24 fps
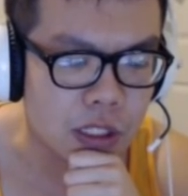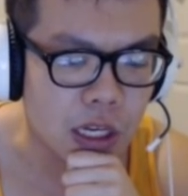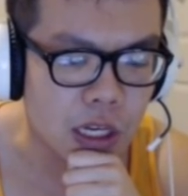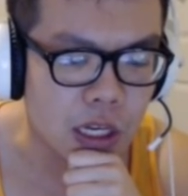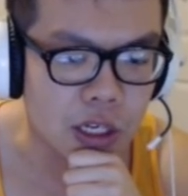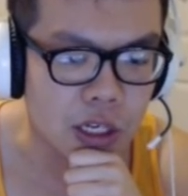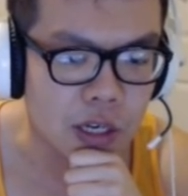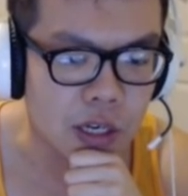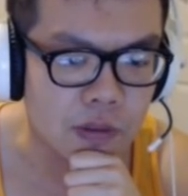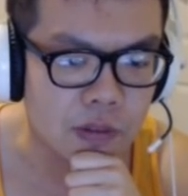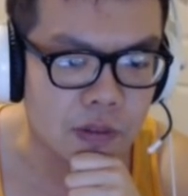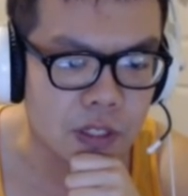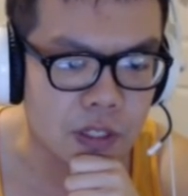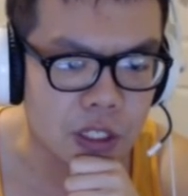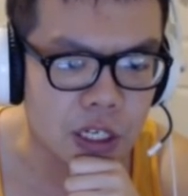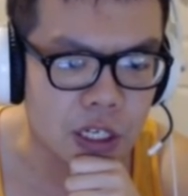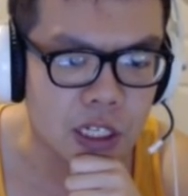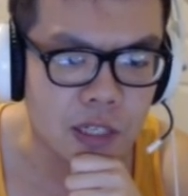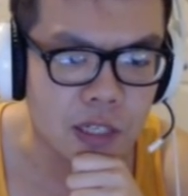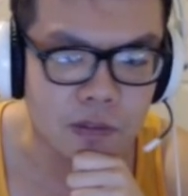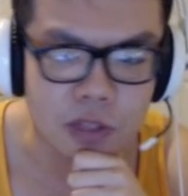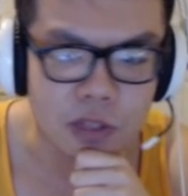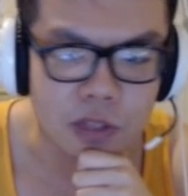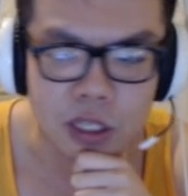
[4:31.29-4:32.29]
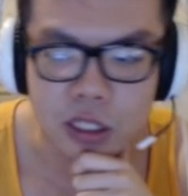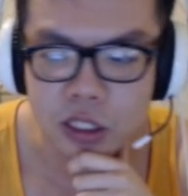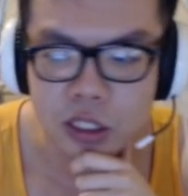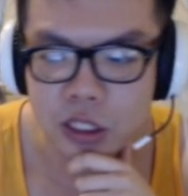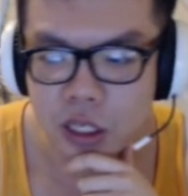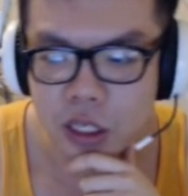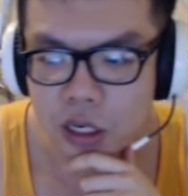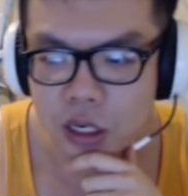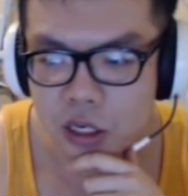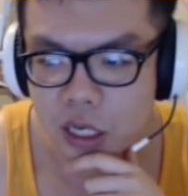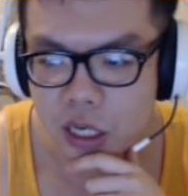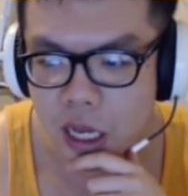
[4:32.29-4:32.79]
Now you guys have to
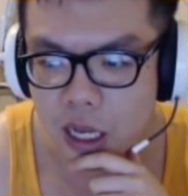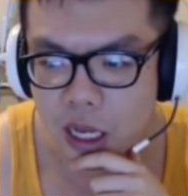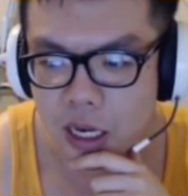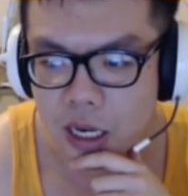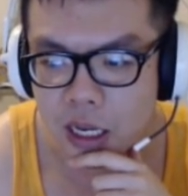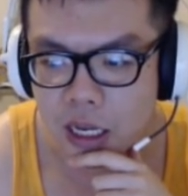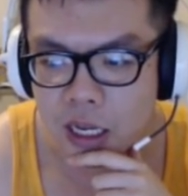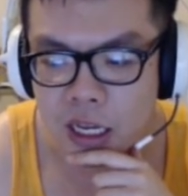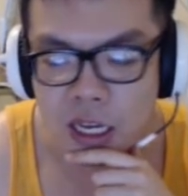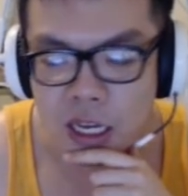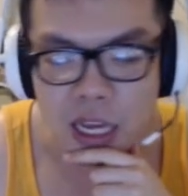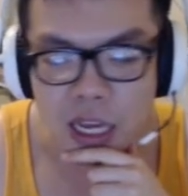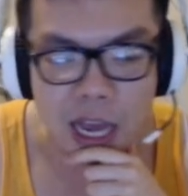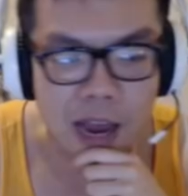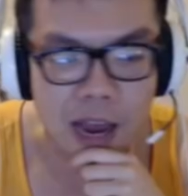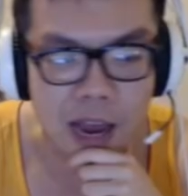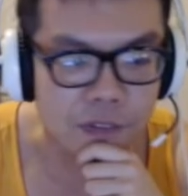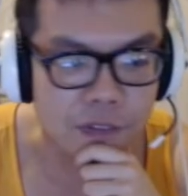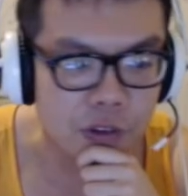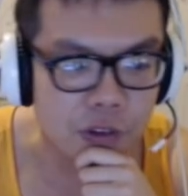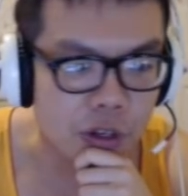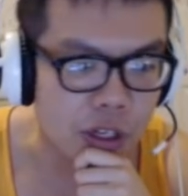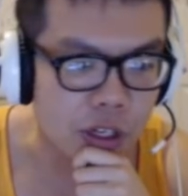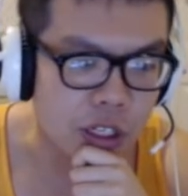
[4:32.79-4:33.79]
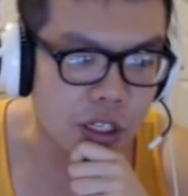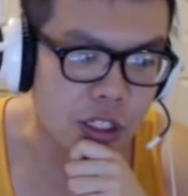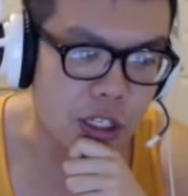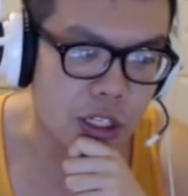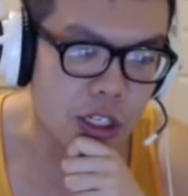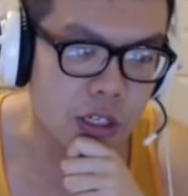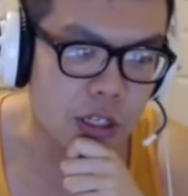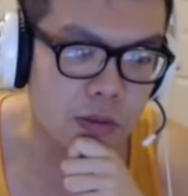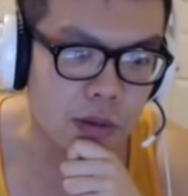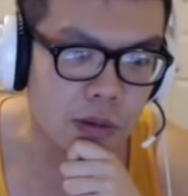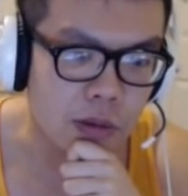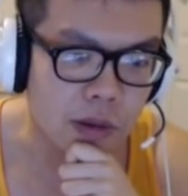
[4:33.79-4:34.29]
consider that after an
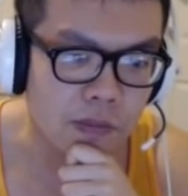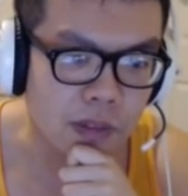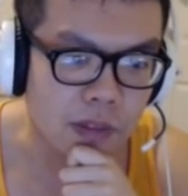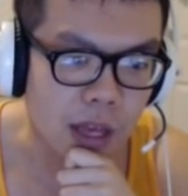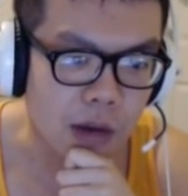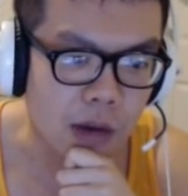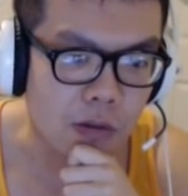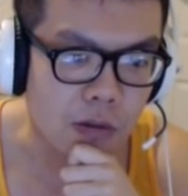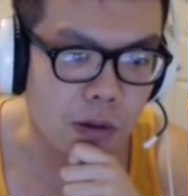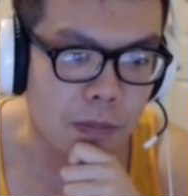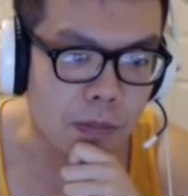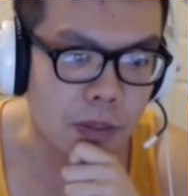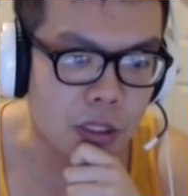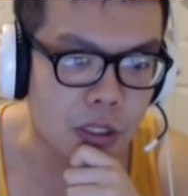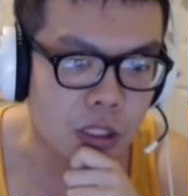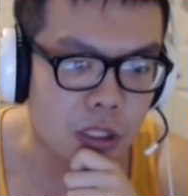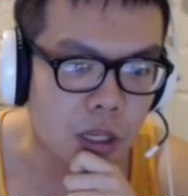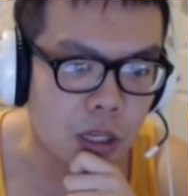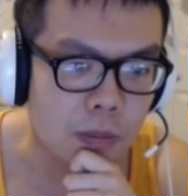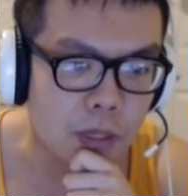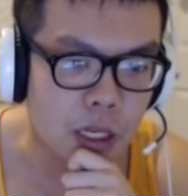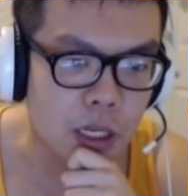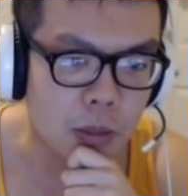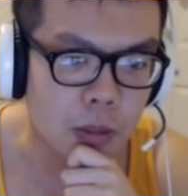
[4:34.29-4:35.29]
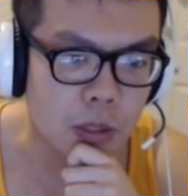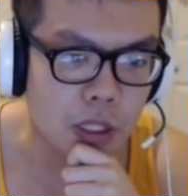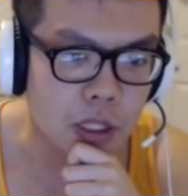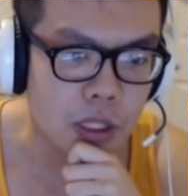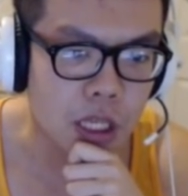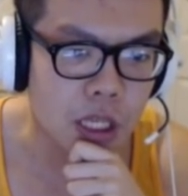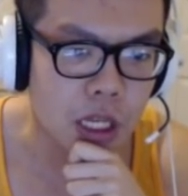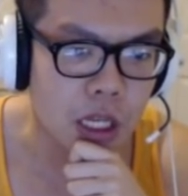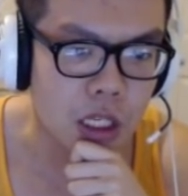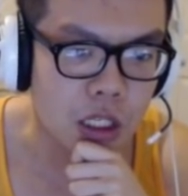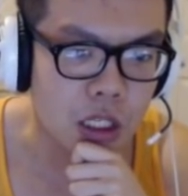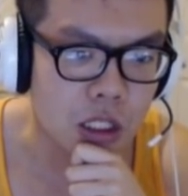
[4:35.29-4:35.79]
extinction wave, that weapon slot becomes a
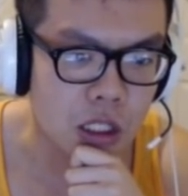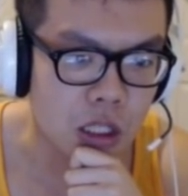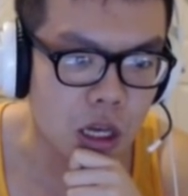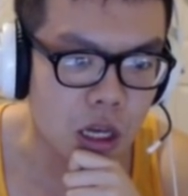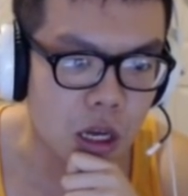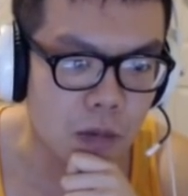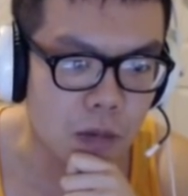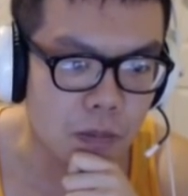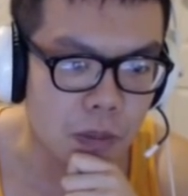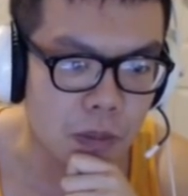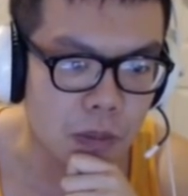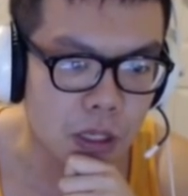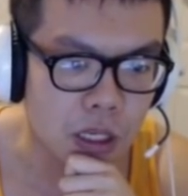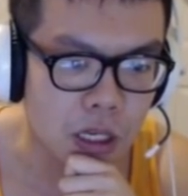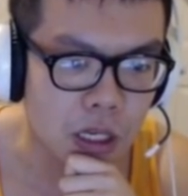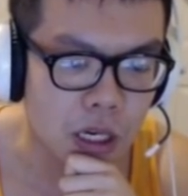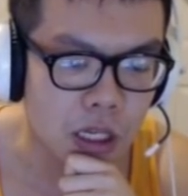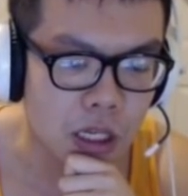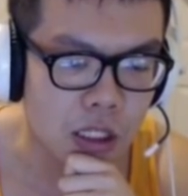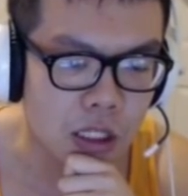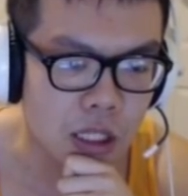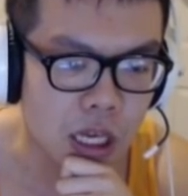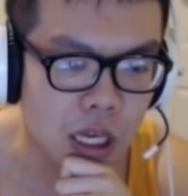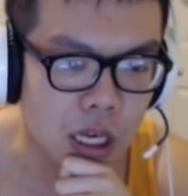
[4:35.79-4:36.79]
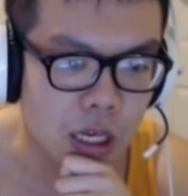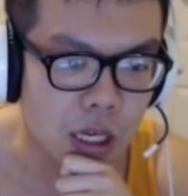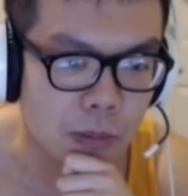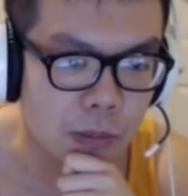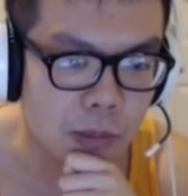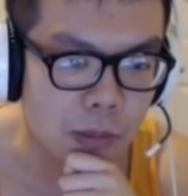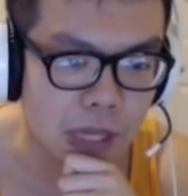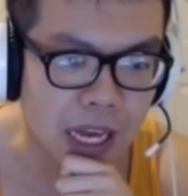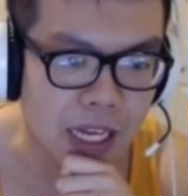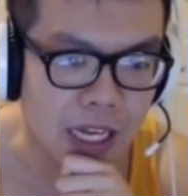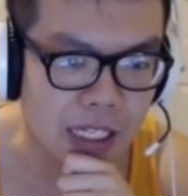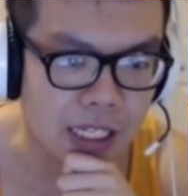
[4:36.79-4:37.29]
dead slot because it
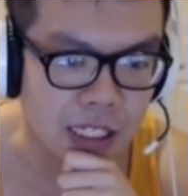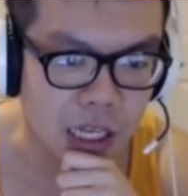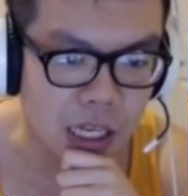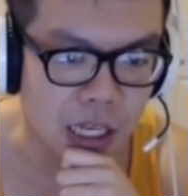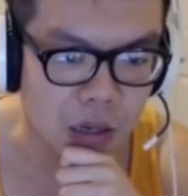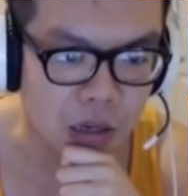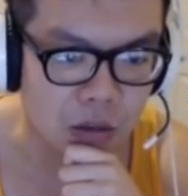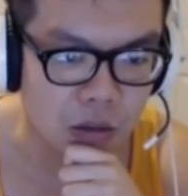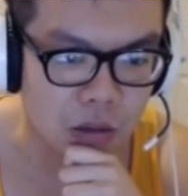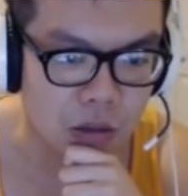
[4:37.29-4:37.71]
blacks out.